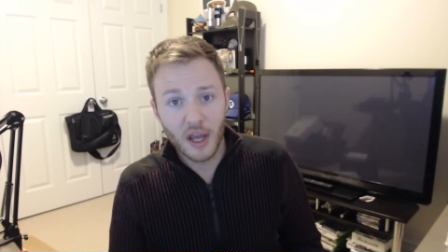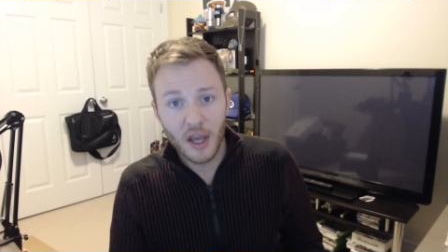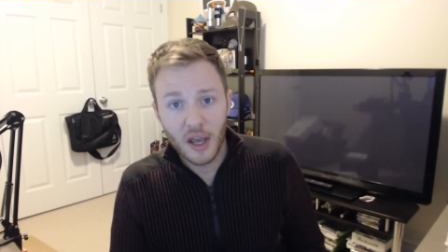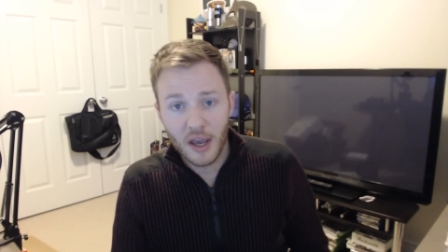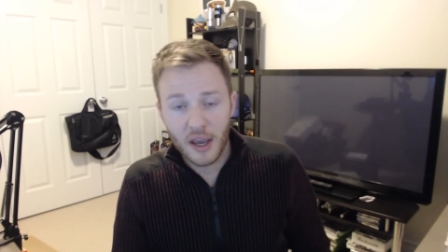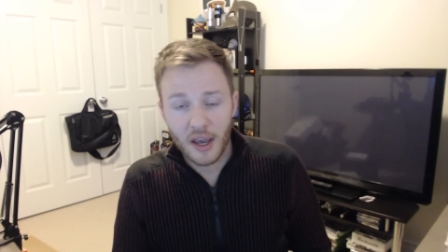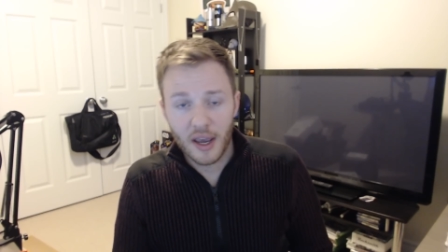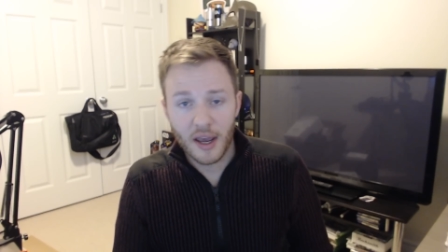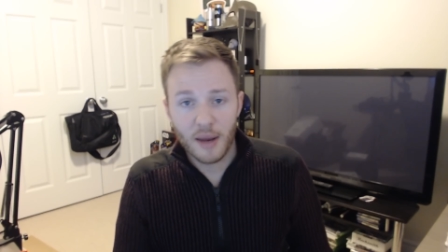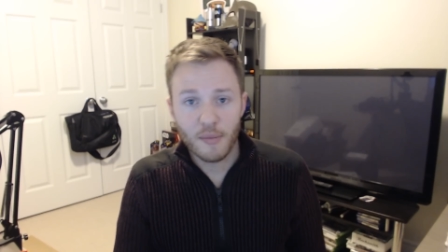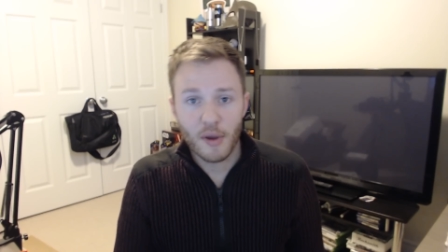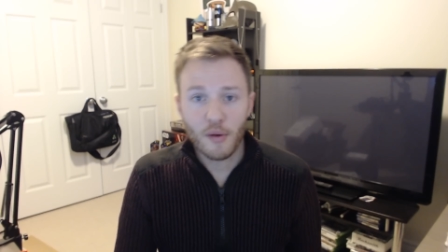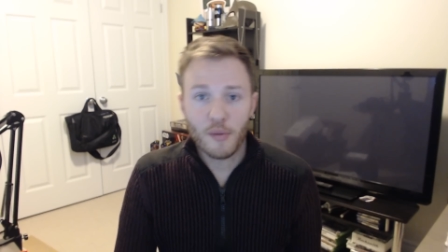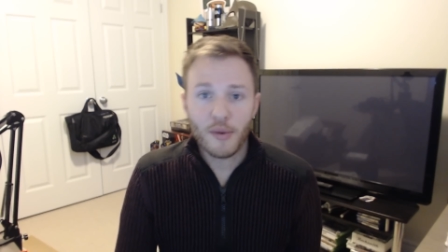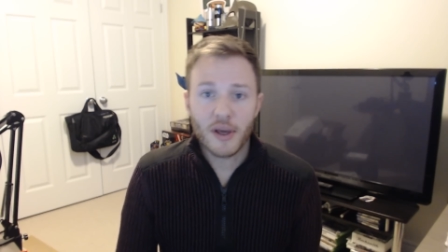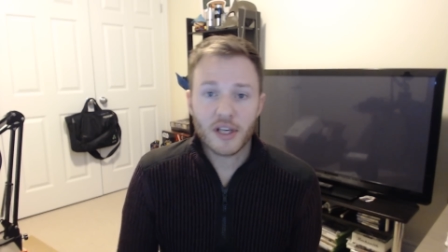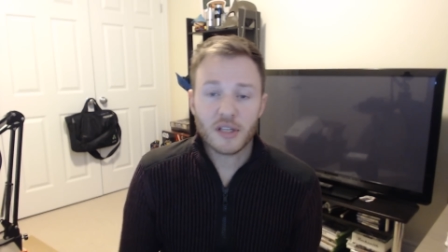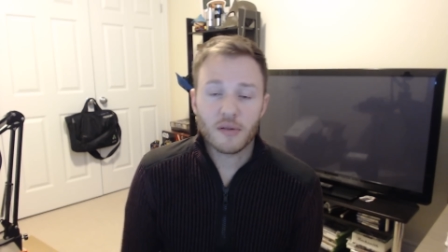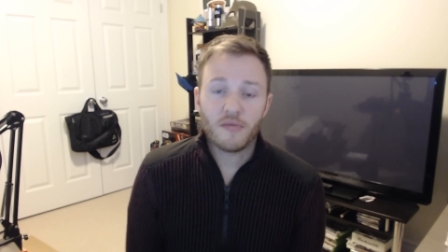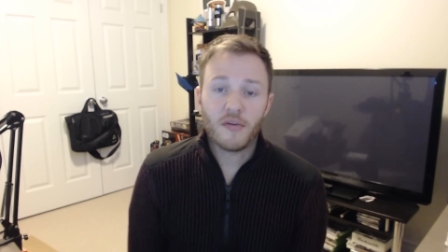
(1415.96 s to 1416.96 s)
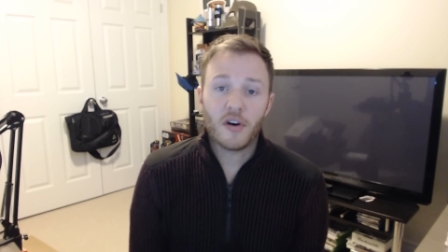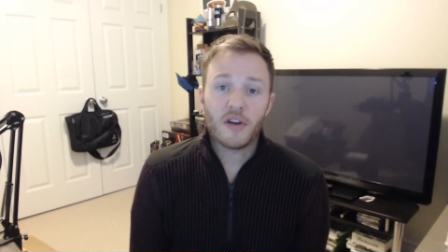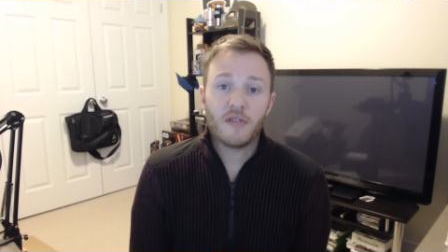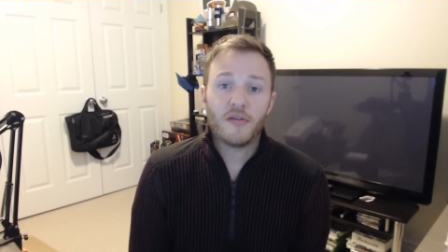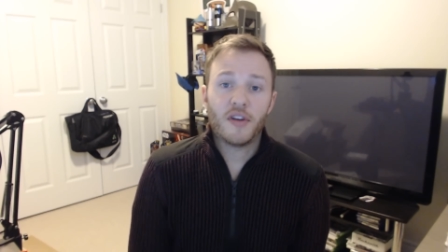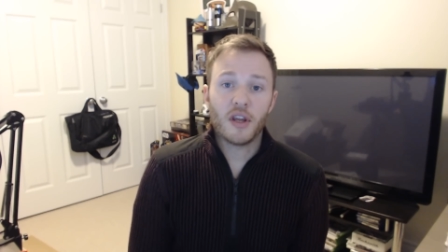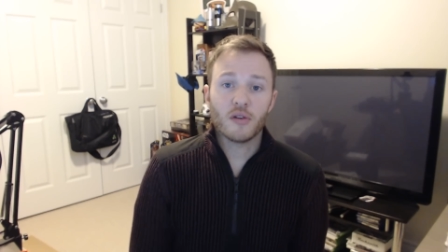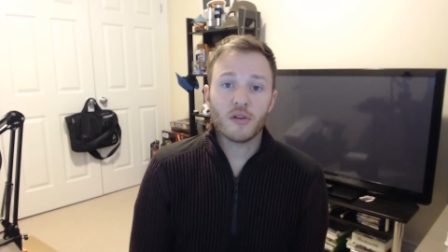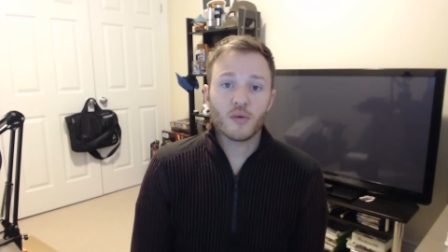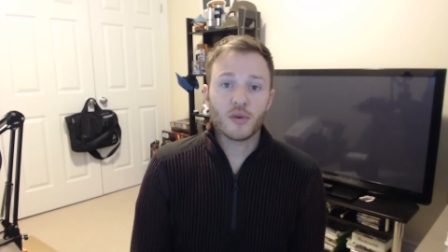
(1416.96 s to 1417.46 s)
and maybe make some fun
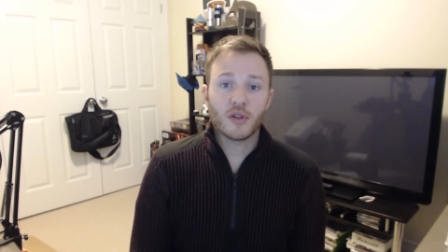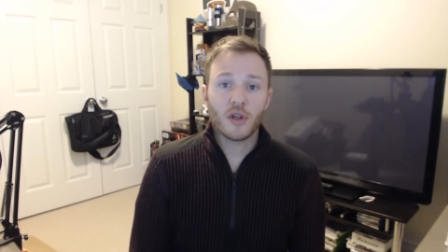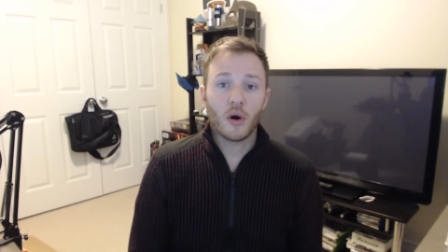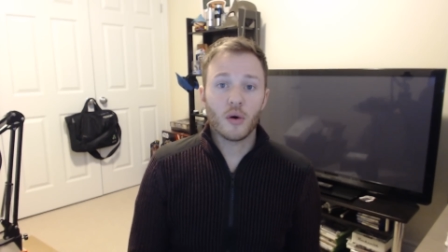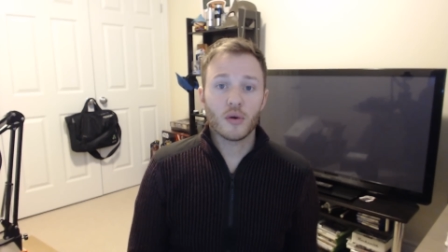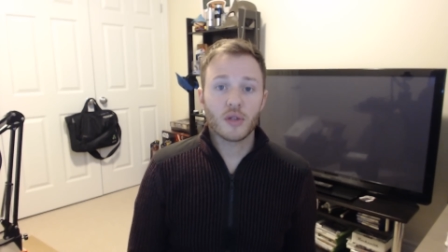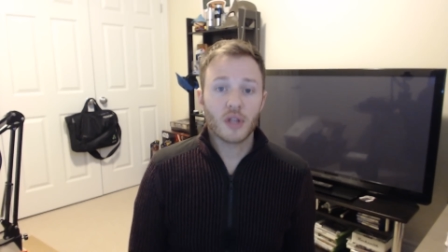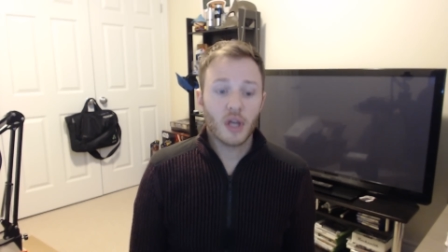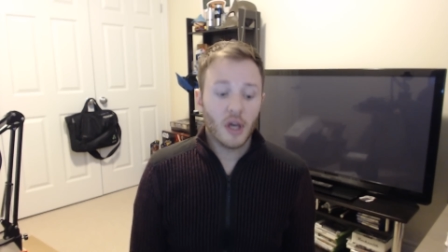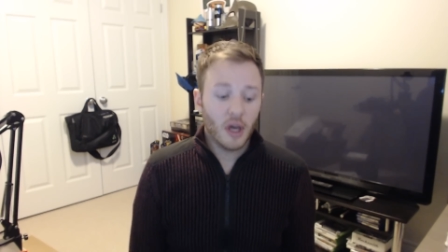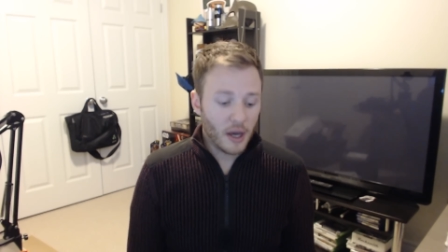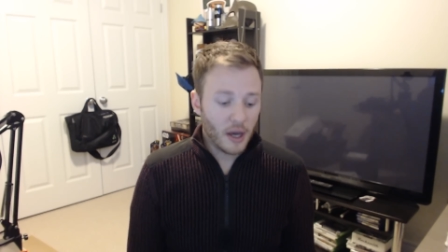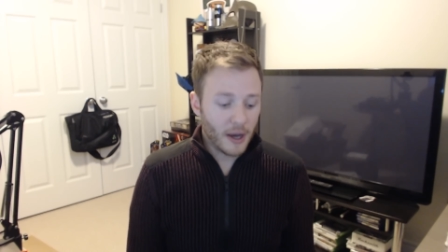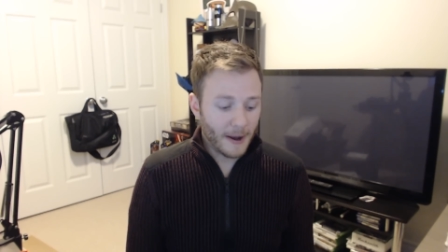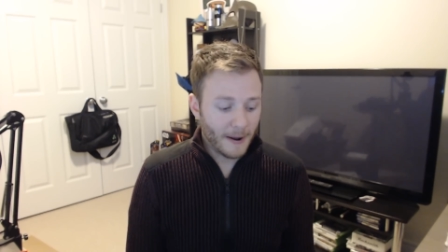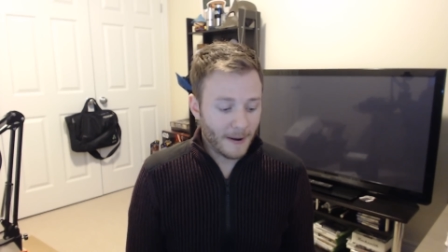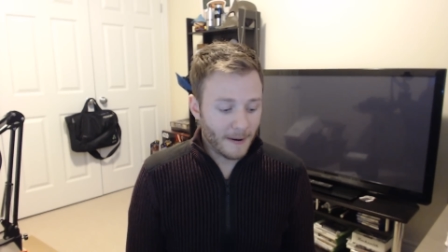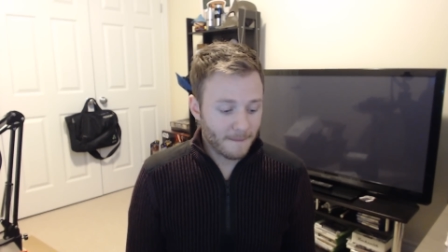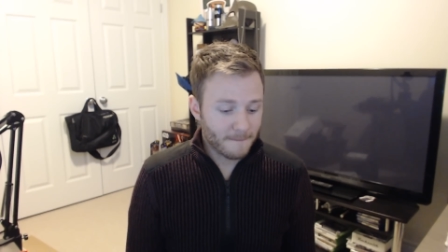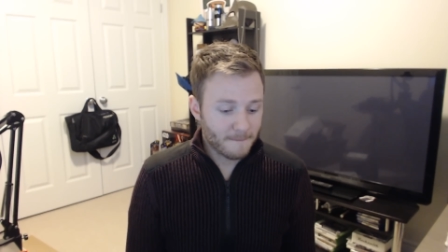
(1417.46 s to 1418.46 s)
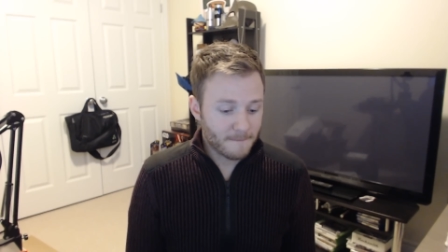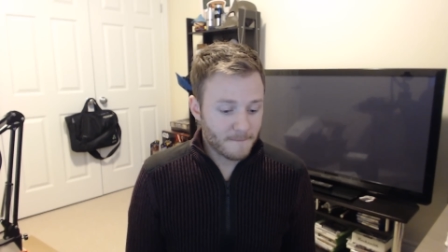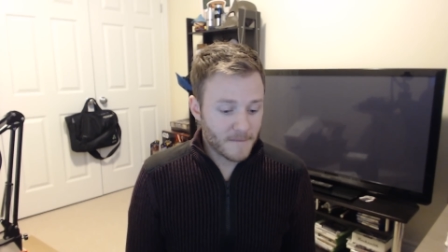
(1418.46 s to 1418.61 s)
videos with those. Um,